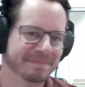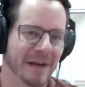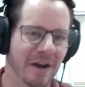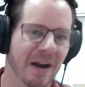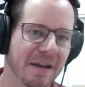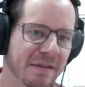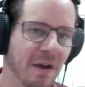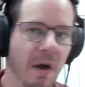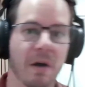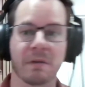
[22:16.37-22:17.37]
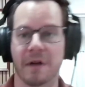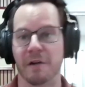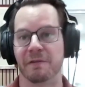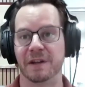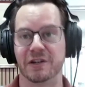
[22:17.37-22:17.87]
right, so
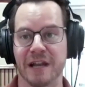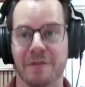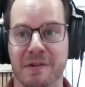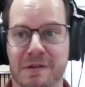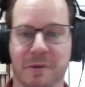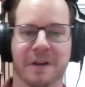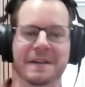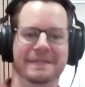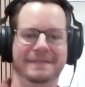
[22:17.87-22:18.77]
I'll finish out the story.